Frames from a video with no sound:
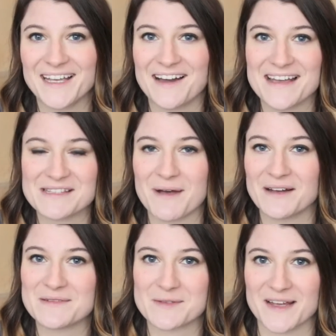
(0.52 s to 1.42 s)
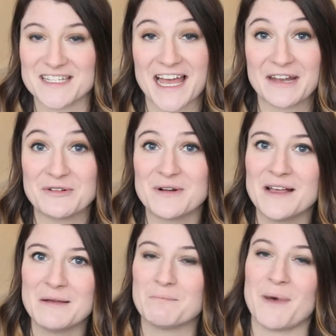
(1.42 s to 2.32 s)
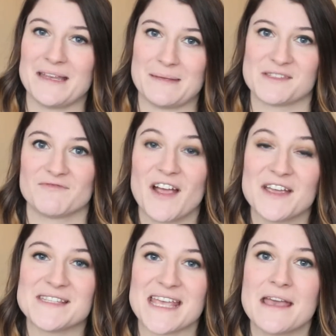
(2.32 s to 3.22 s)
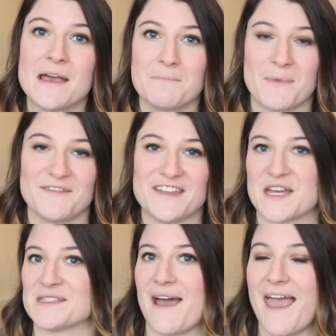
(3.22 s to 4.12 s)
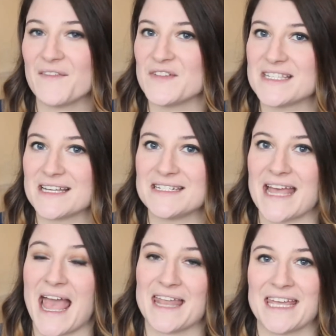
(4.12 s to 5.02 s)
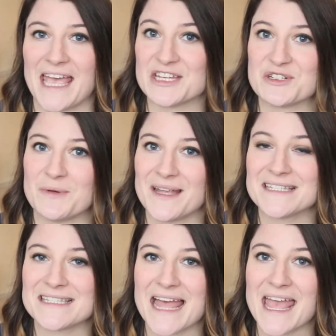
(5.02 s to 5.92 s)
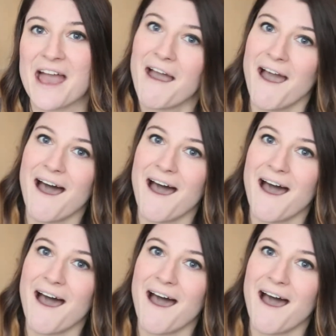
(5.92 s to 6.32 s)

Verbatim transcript: Hi guys, welcome to my channel. My name is Rosie. My videos are every Sunday and occasional Wednesday.